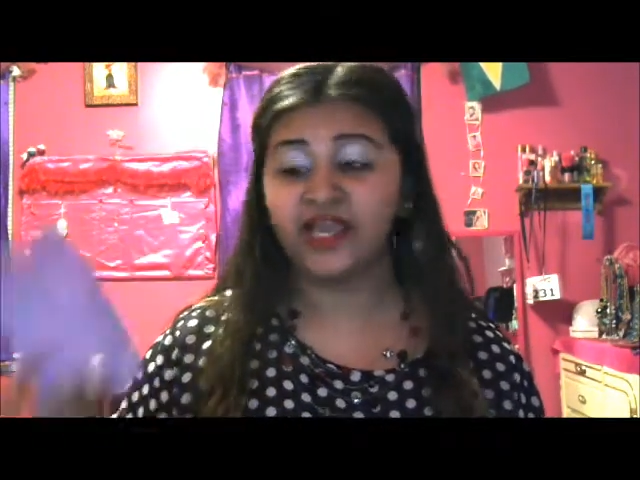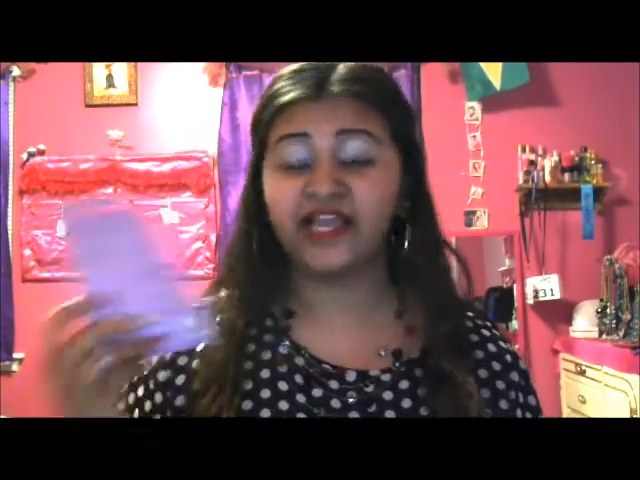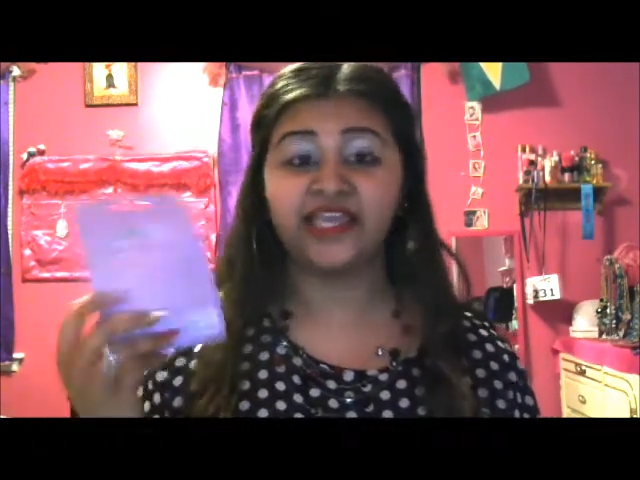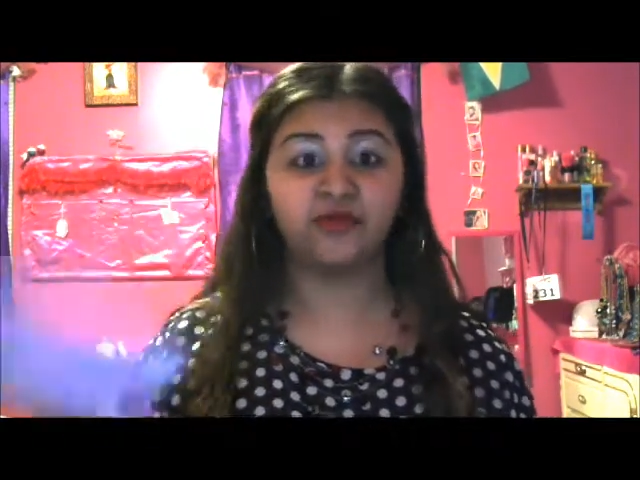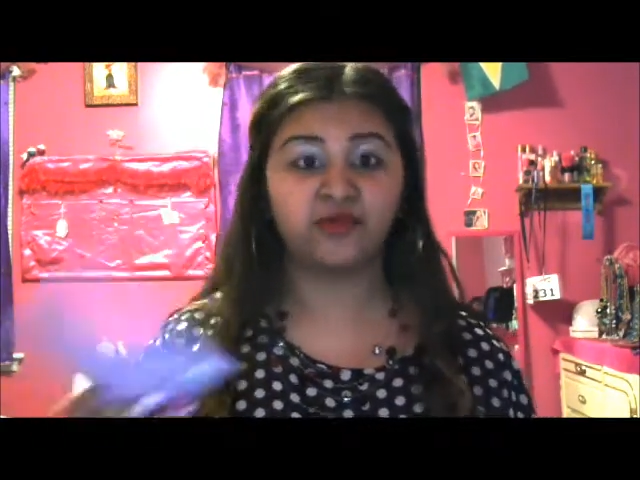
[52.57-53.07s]
I
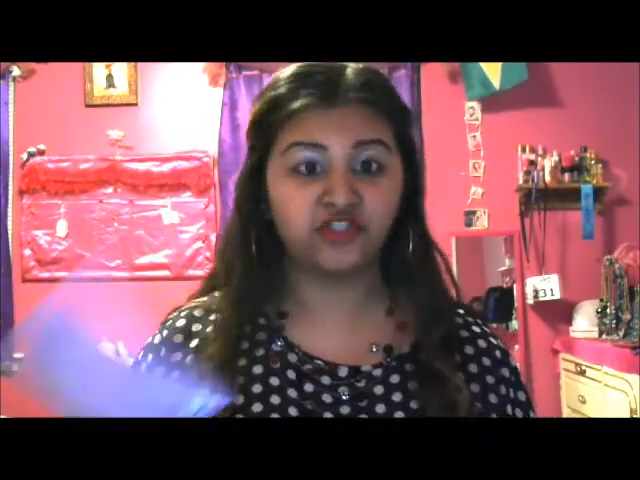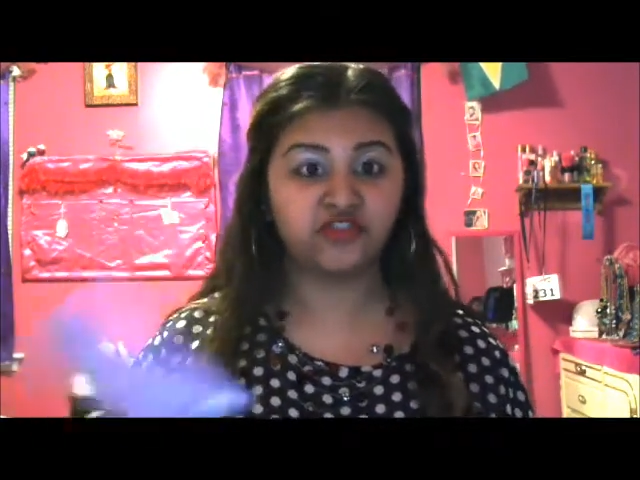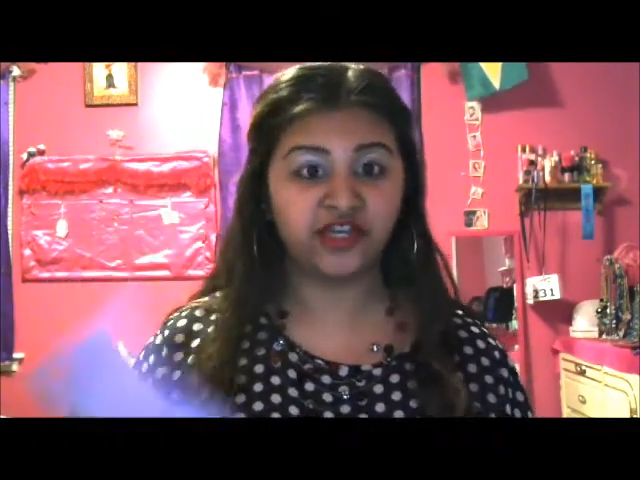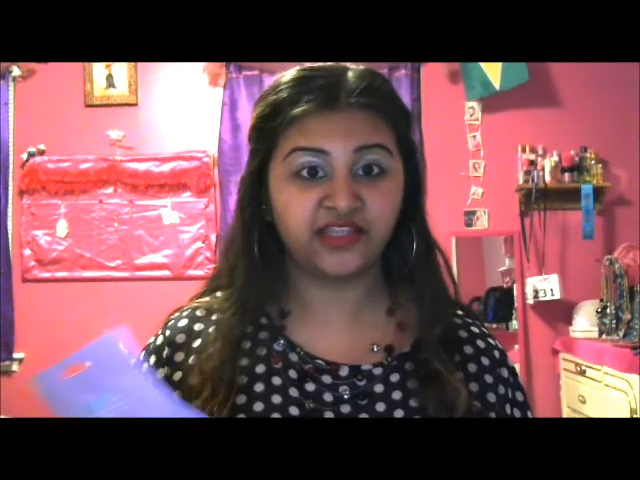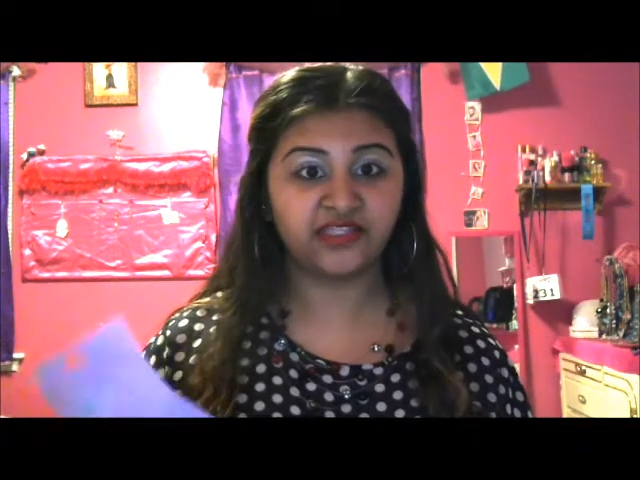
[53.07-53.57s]
can't wait to
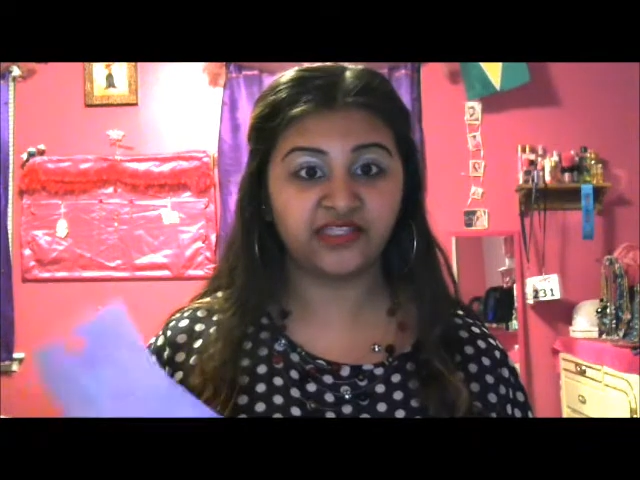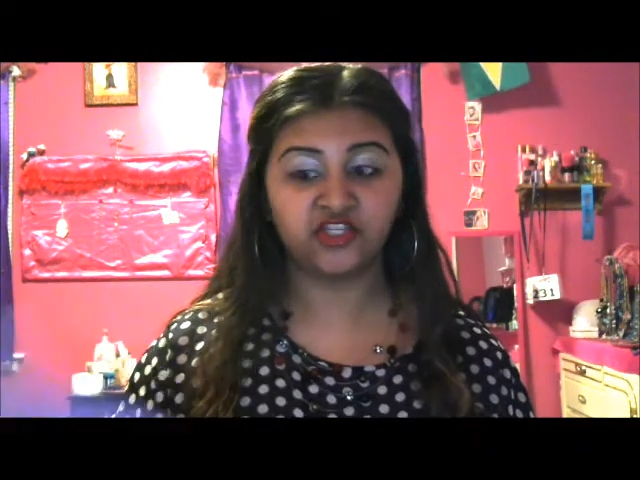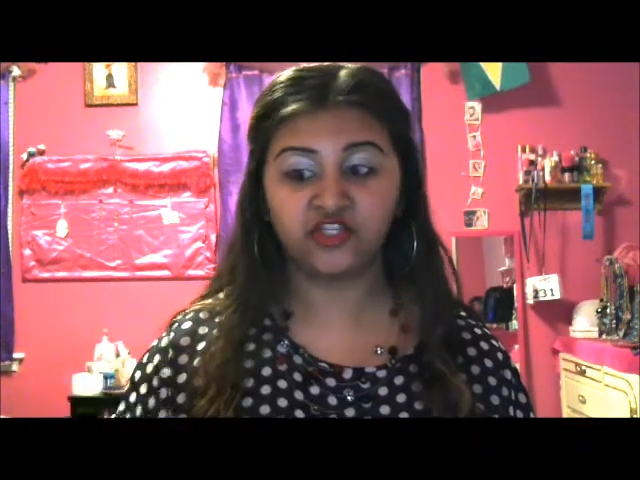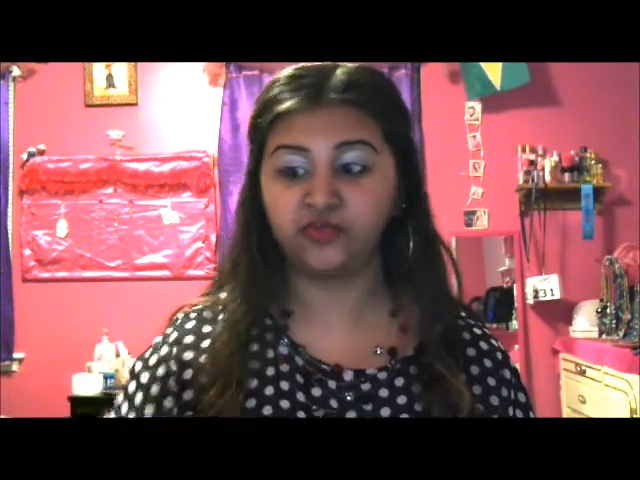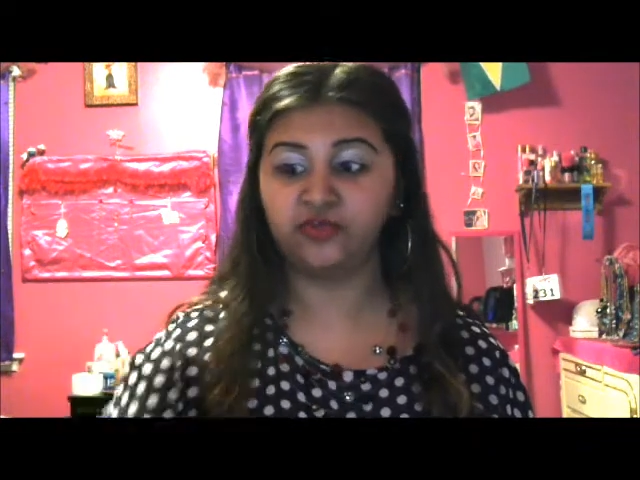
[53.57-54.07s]
try this and
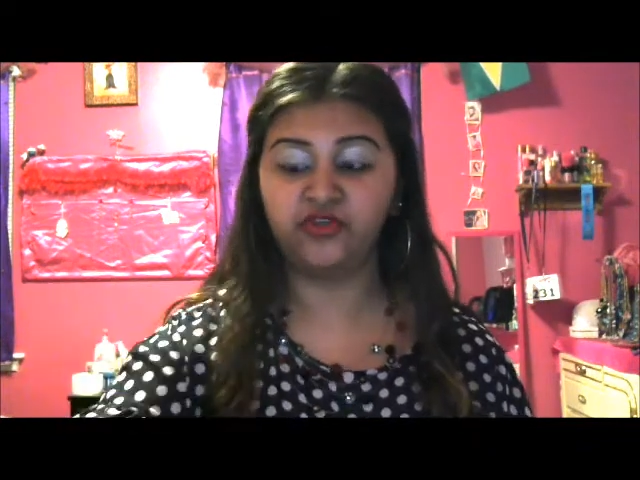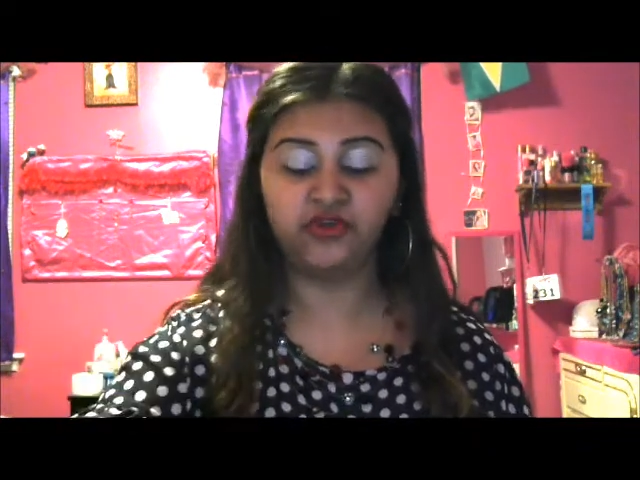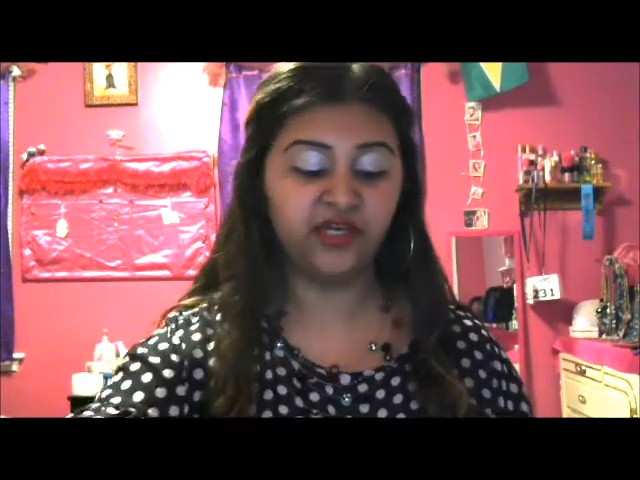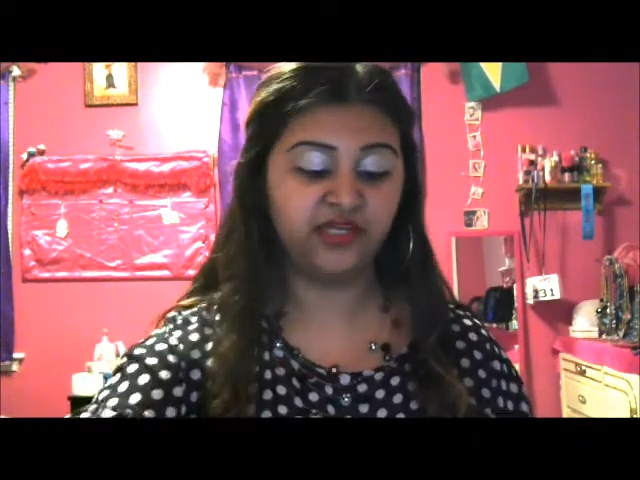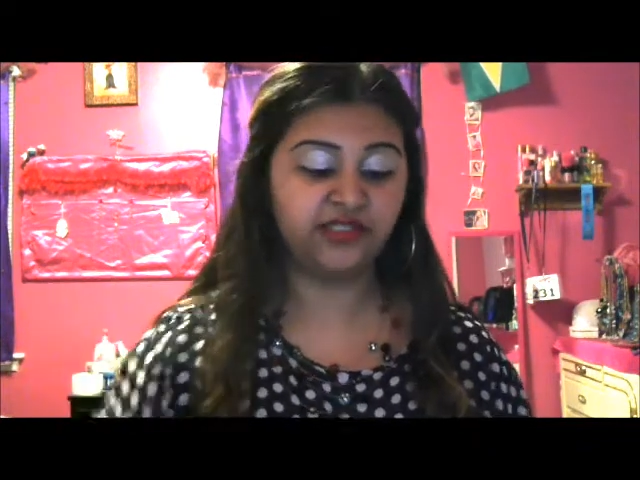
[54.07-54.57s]
share it with you
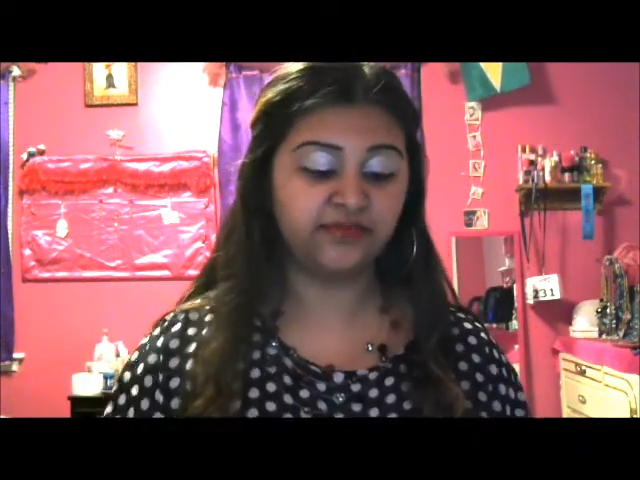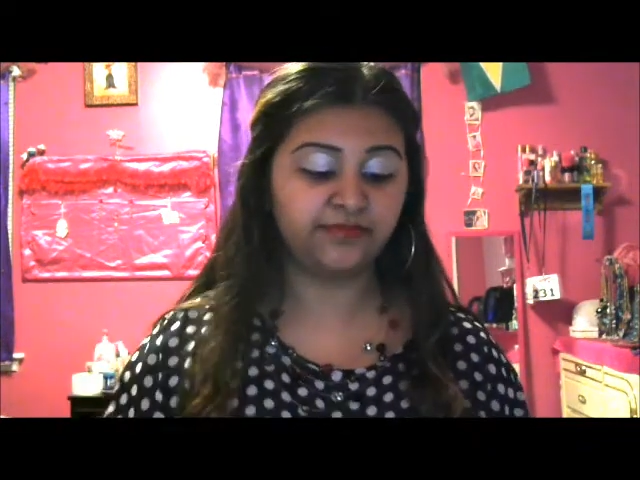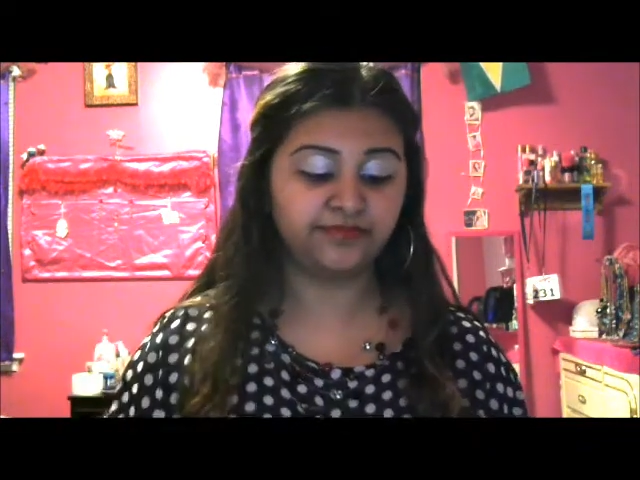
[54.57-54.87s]
guys.